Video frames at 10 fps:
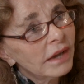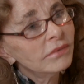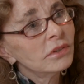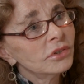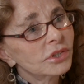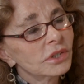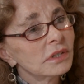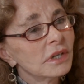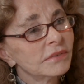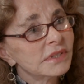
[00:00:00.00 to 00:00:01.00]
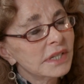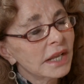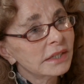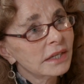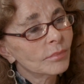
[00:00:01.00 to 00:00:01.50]
evolution of
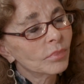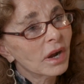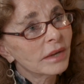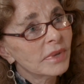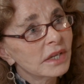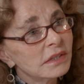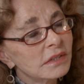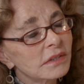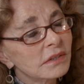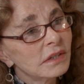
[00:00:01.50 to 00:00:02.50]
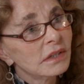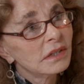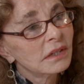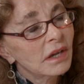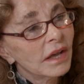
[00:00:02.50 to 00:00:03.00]
standing up primates
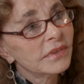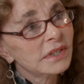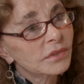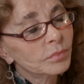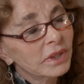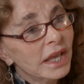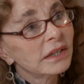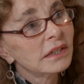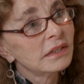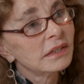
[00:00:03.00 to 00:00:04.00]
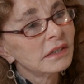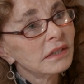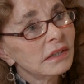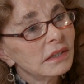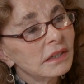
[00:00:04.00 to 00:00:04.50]
on this planet
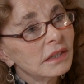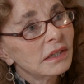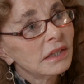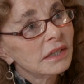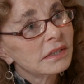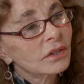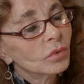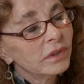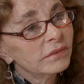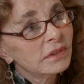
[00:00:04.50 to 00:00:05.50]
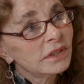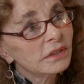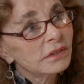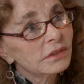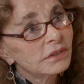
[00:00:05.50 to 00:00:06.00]
is equivalent
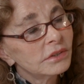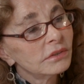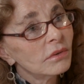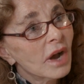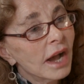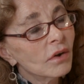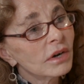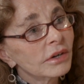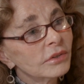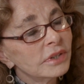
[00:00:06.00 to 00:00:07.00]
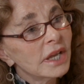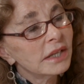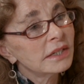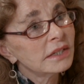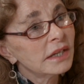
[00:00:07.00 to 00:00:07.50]
to our creating